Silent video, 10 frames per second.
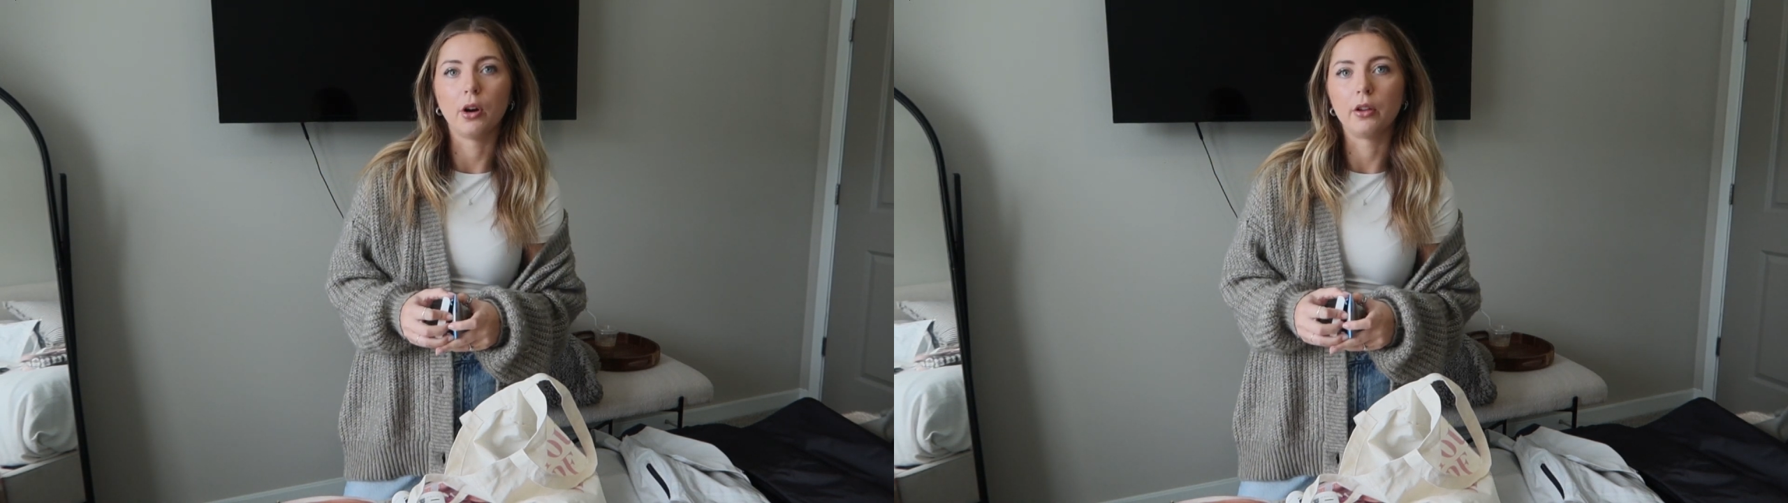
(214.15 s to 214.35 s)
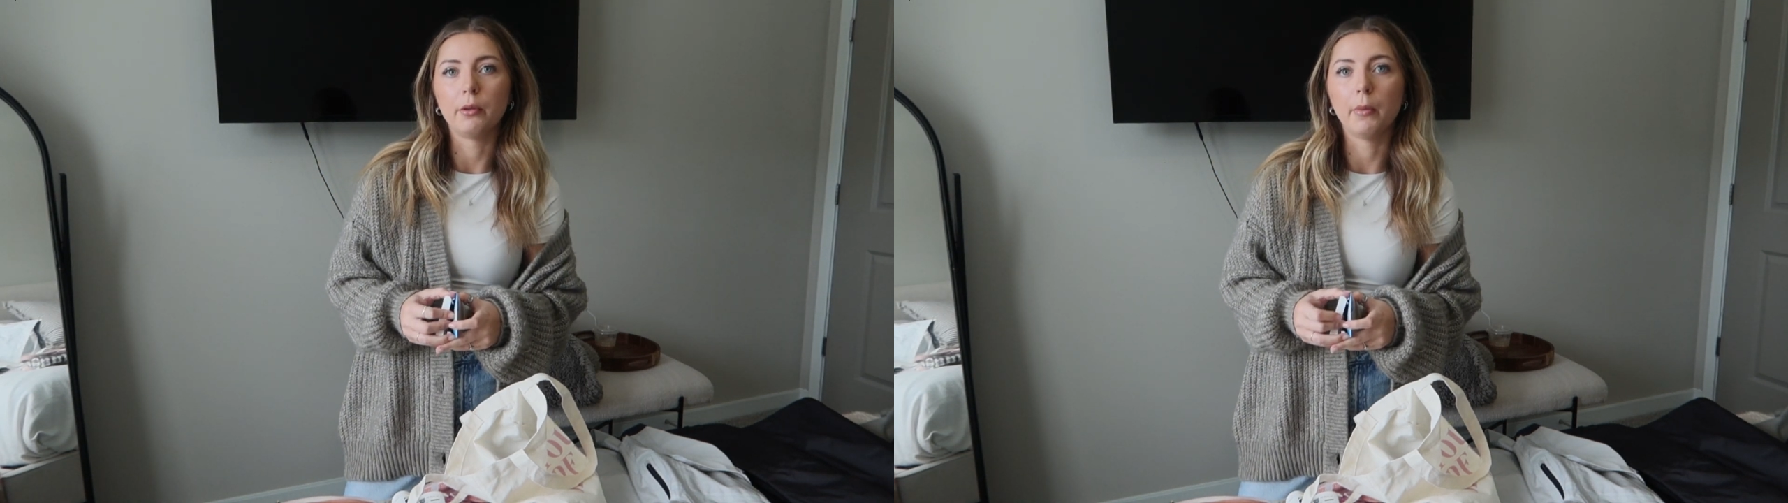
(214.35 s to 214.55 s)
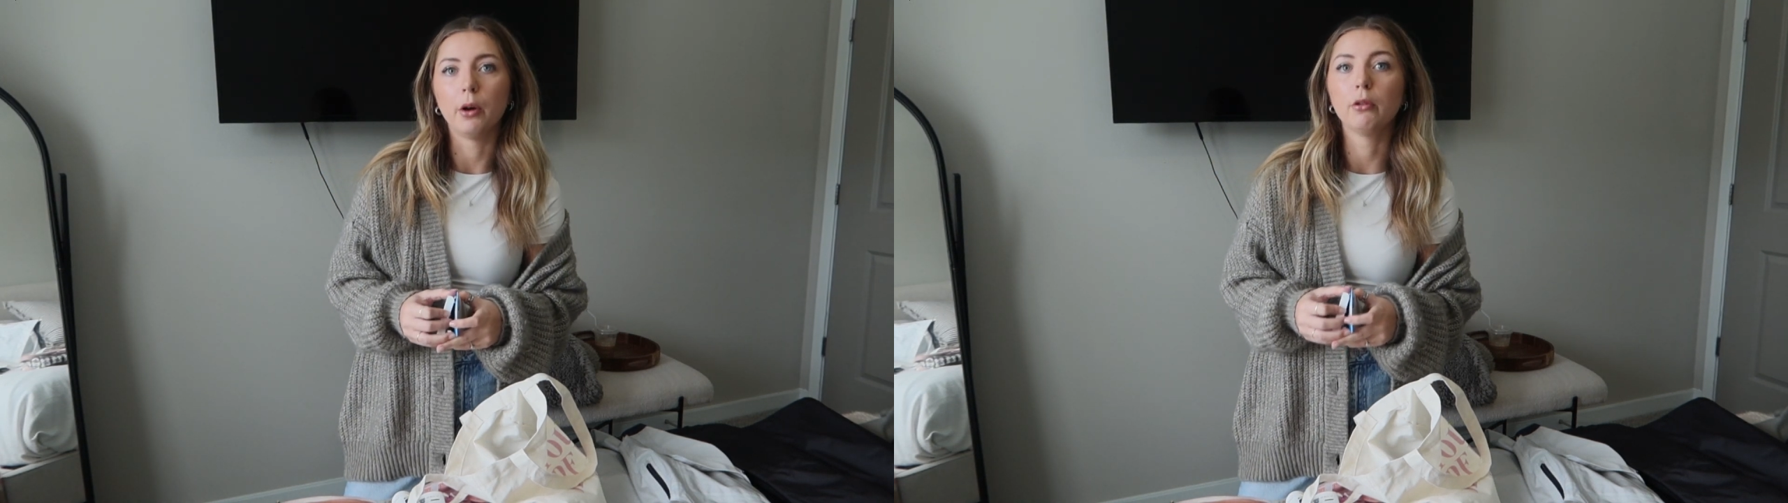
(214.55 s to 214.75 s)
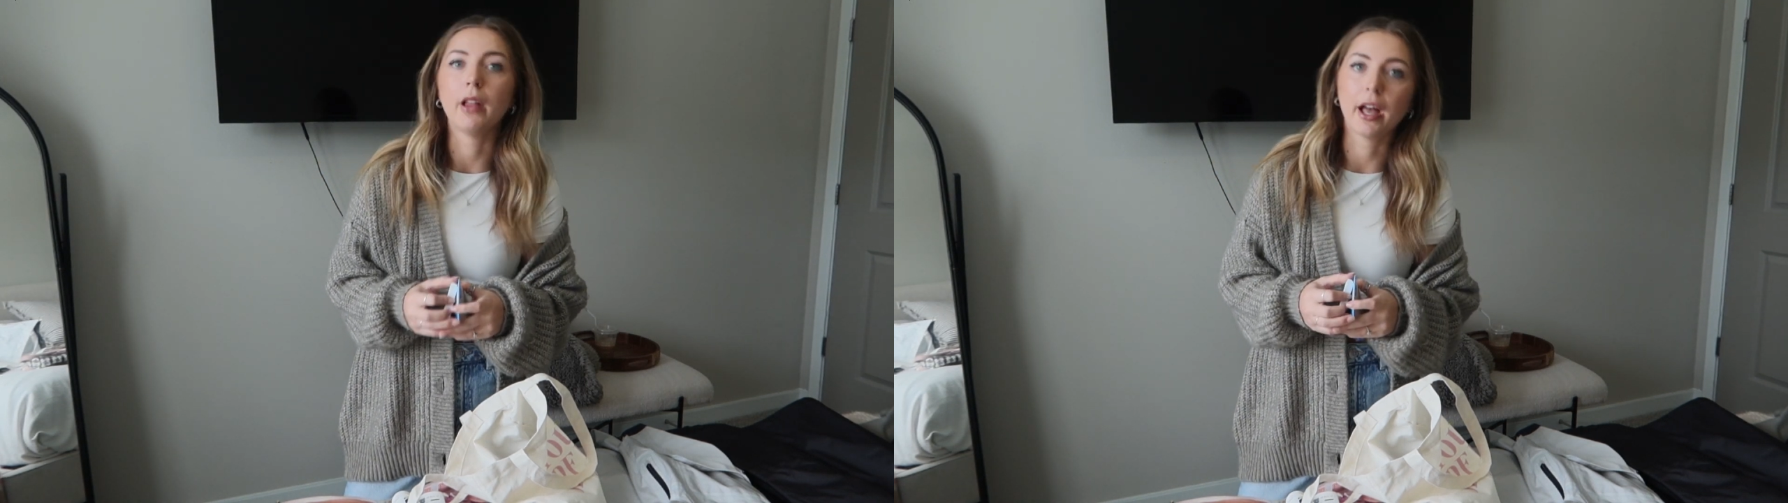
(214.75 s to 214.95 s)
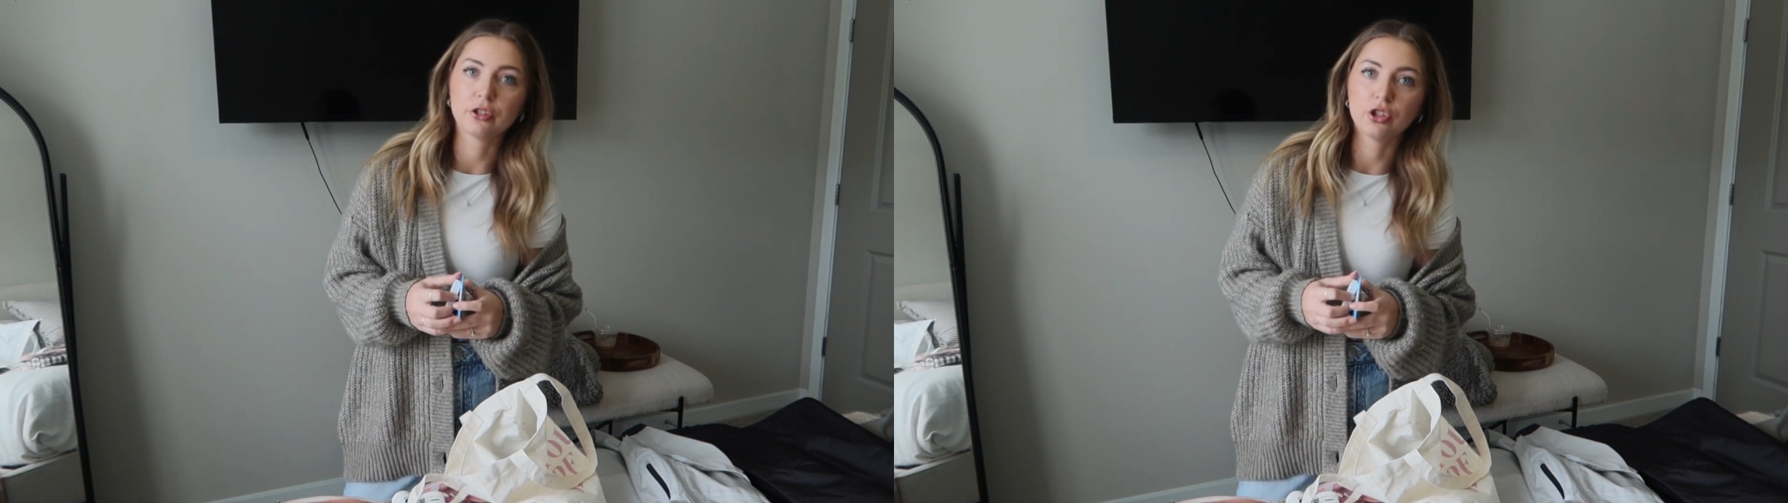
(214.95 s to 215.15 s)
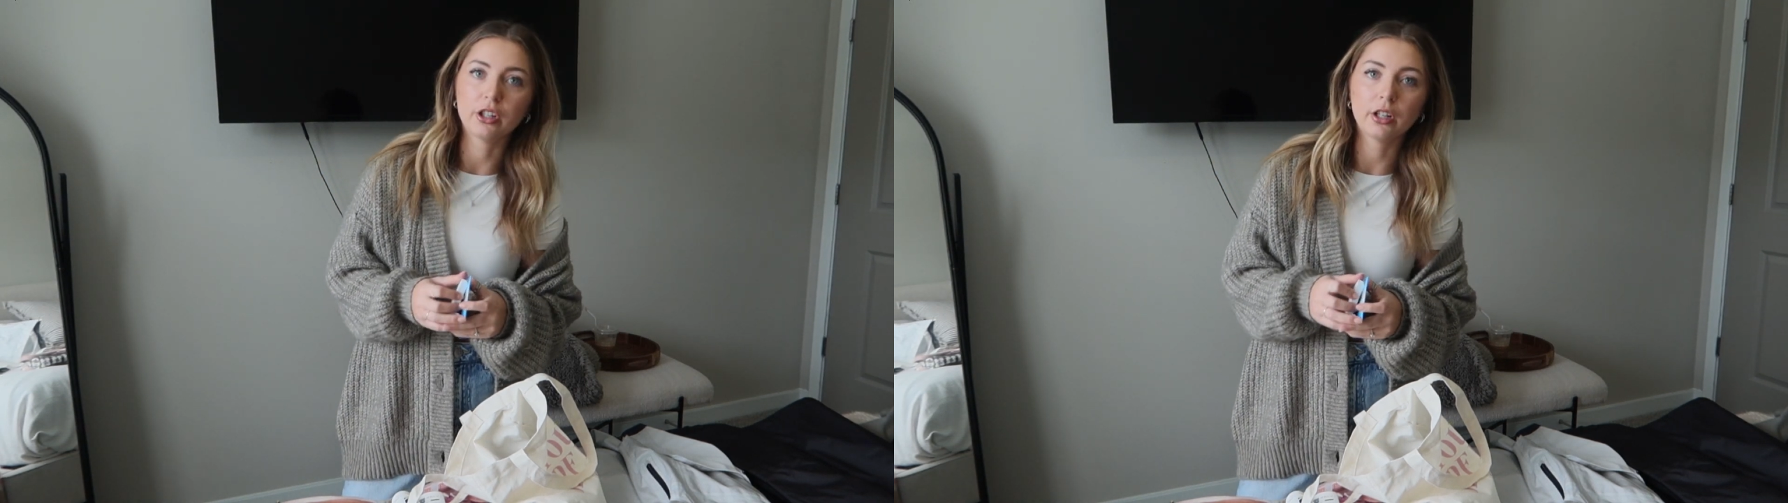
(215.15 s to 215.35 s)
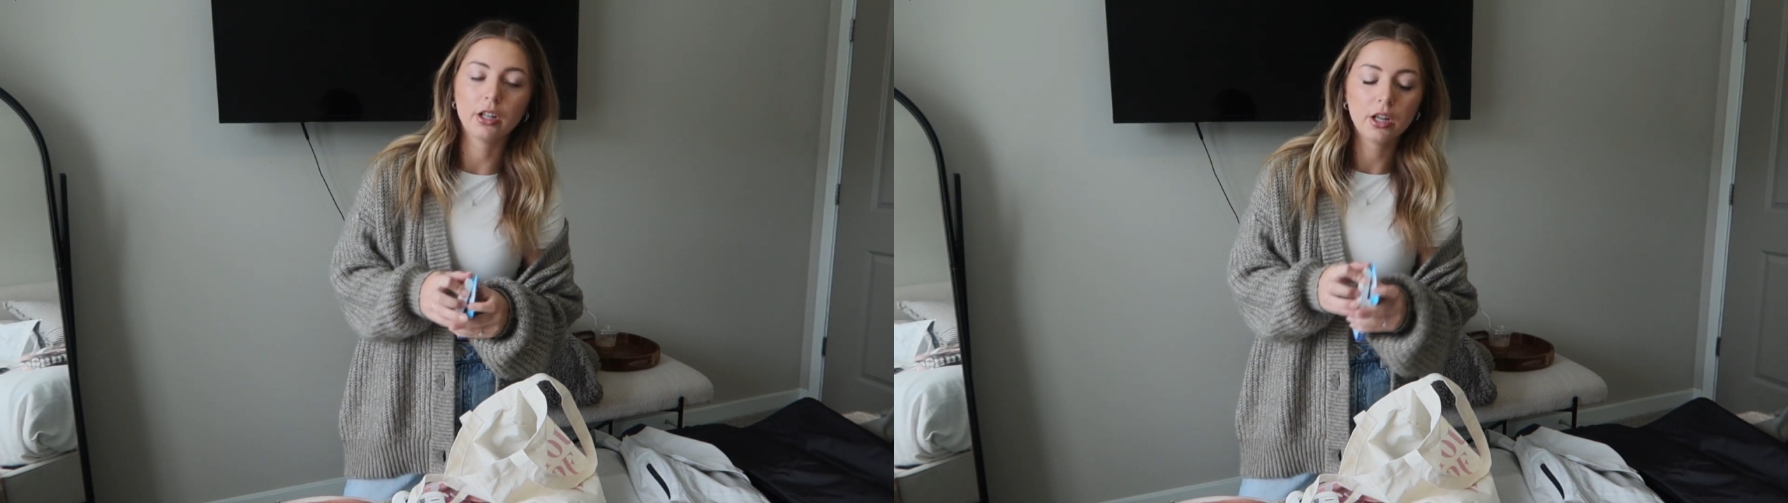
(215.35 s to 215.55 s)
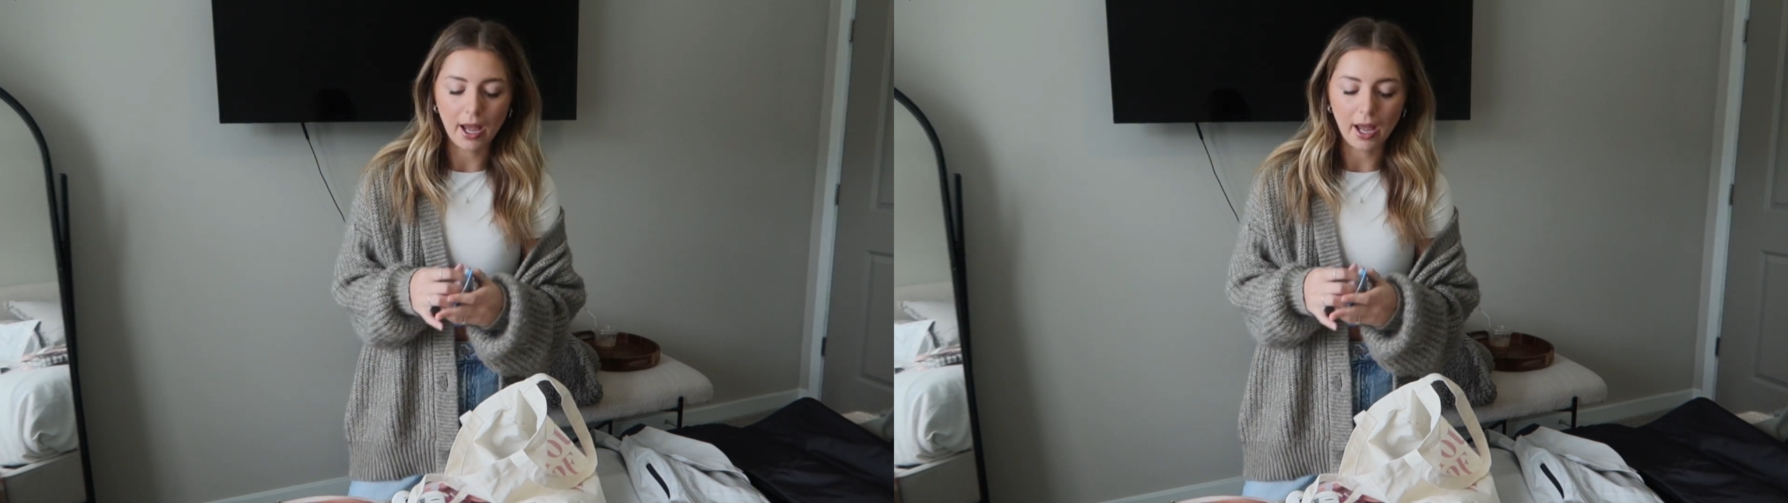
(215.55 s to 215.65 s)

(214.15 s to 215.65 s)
on the boat last year.